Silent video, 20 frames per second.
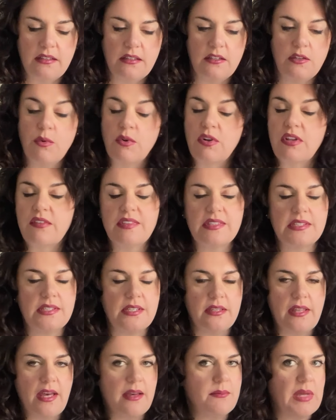You won't even see
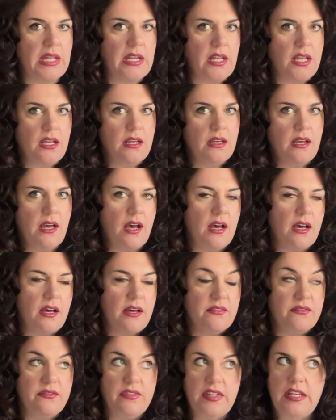that many
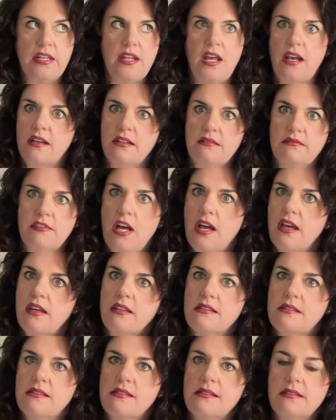V-neck
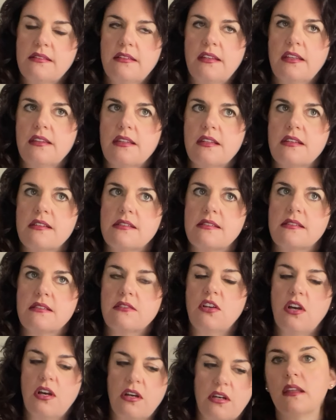lines in this
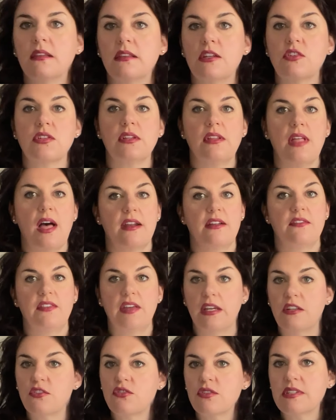look. There's a lot of
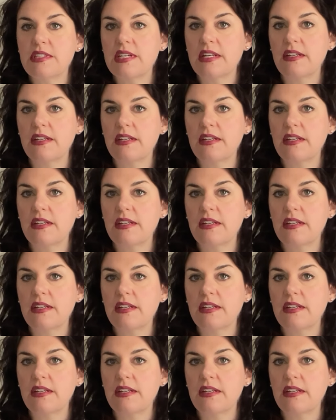interesting